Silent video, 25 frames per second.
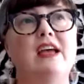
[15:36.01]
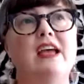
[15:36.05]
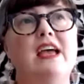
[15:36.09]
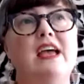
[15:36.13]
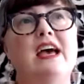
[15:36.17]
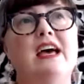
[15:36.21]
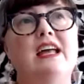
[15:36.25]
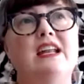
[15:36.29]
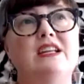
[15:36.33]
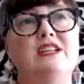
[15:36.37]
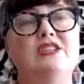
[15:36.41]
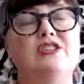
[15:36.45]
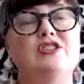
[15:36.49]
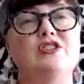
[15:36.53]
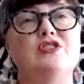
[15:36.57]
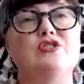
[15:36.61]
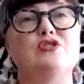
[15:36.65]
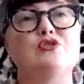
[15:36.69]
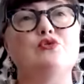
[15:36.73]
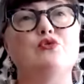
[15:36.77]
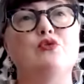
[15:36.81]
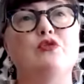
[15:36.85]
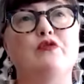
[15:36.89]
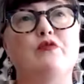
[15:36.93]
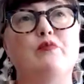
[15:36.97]
And it just
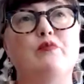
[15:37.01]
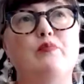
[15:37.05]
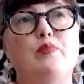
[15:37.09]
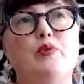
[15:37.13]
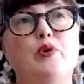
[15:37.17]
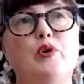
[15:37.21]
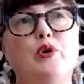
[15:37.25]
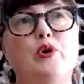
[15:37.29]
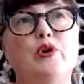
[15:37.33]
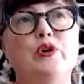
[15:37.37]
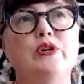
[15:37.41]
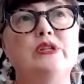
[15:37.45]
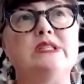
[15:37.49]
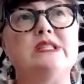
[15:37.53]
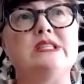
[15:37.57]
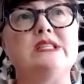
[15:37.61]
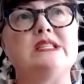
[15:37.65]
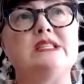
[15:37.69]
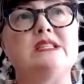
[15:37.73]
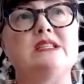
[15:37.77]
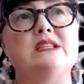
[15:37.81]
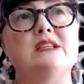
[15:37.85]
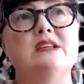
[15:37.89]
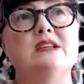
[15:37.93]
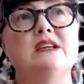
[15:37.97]
sort of
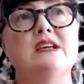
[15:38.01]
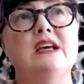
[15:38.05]
puts